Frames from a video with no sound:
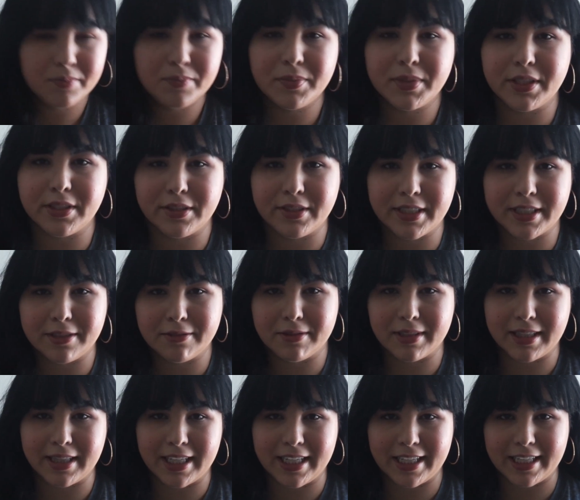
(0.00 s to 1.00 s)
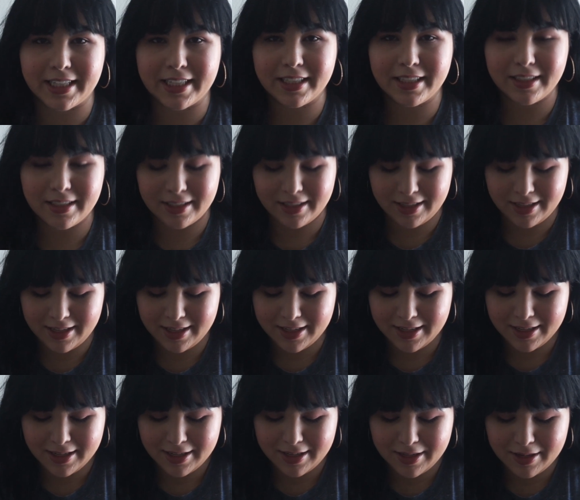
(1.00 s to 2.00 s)
beauty related,
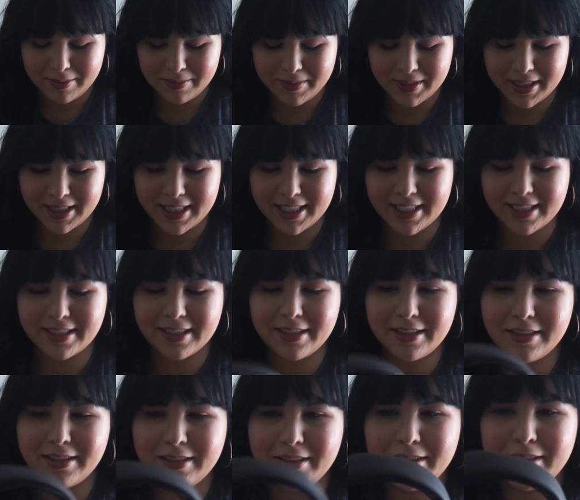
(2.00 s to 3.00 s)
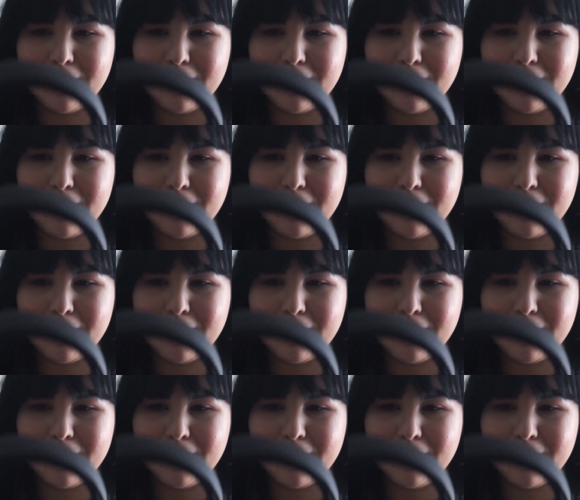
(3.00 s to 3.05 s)
but these are